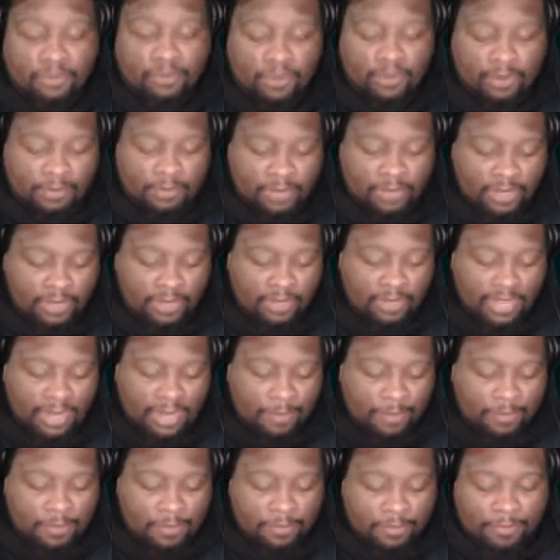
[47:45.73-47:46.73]
You know what I mean? A lot
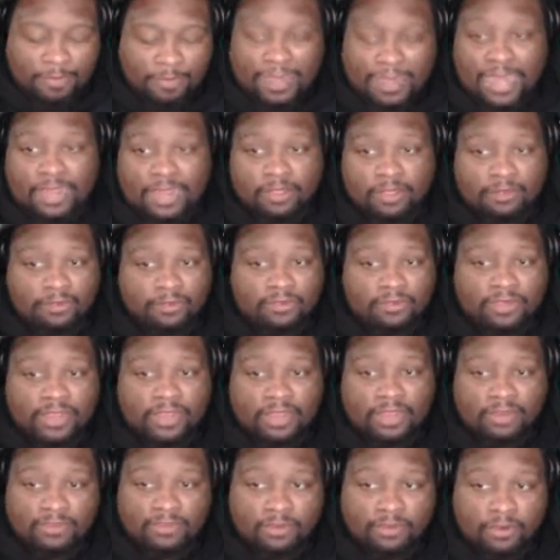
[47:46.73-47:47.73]
of people buy those
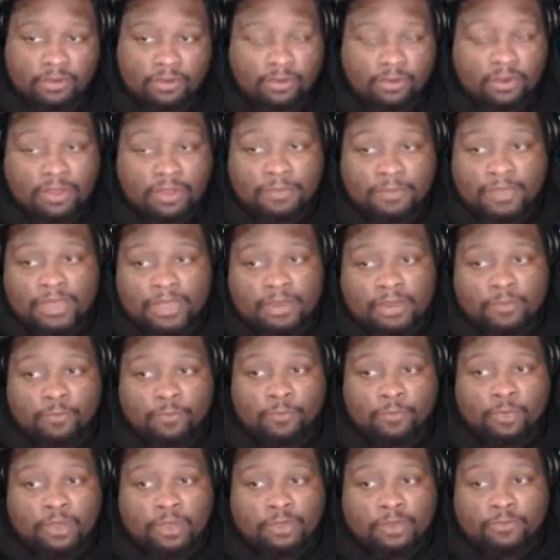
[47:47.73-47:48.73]
things and you know what I mean and
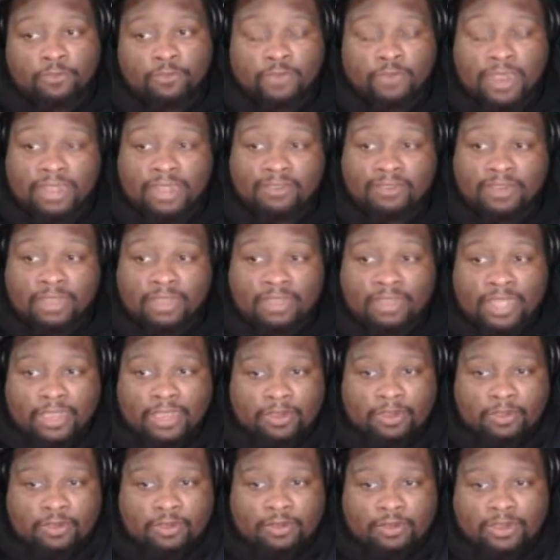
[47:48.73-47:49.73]
want tracks. They like,
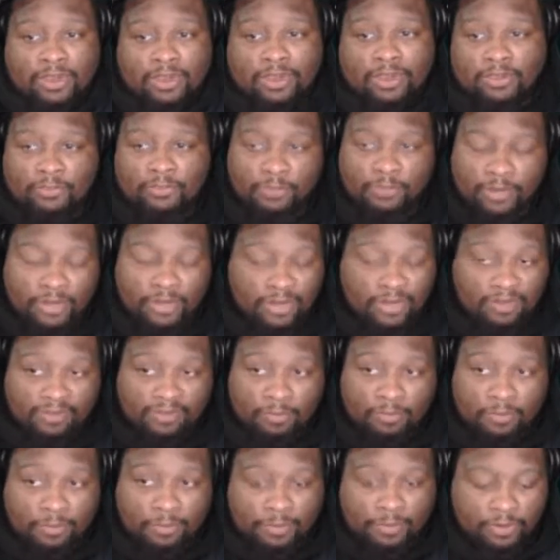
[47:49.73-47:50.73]
you know, it is what it is.
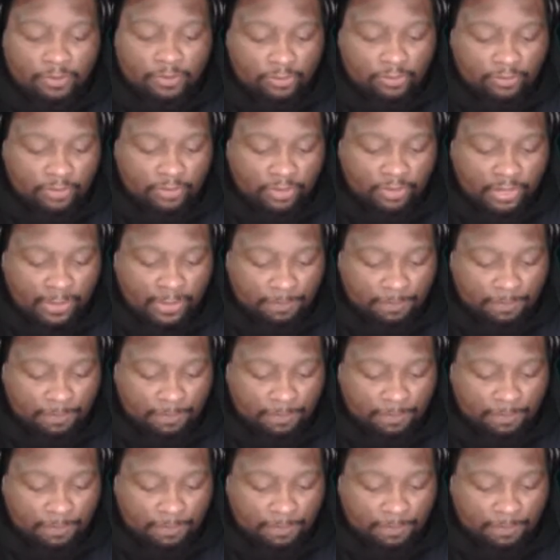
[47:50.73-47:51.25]
I'm a producer.